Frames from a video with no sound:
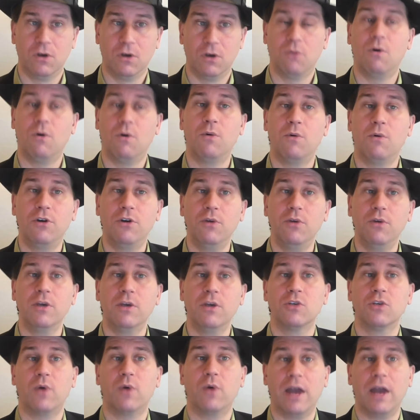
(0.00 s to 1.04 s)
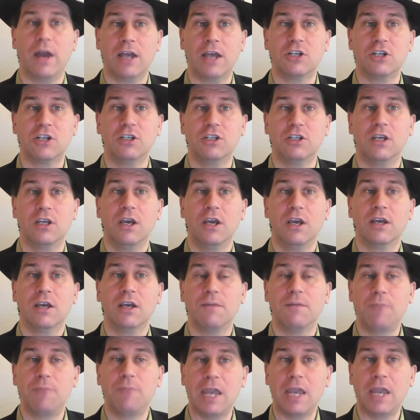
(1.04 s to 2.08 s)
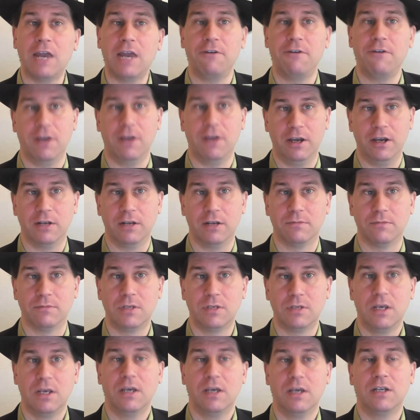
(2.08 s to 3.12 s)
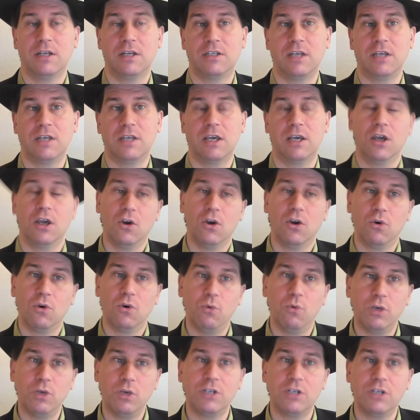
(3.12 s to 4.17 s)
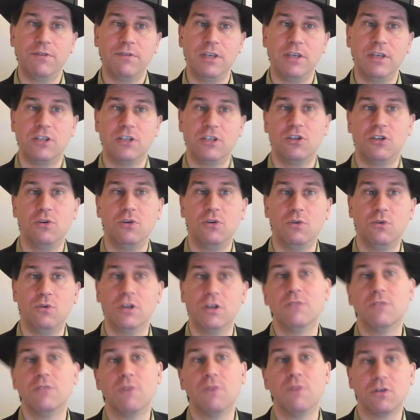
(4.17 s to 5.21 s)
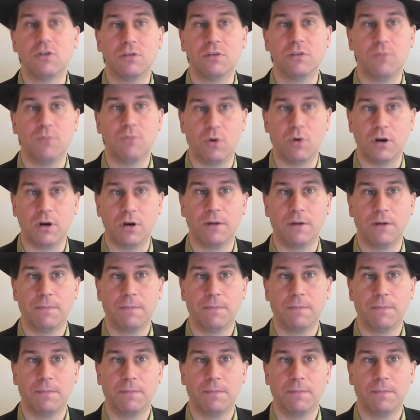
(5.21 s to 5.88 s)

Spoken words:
What we're doing is we're actually comparing items and saying which of these two is most important.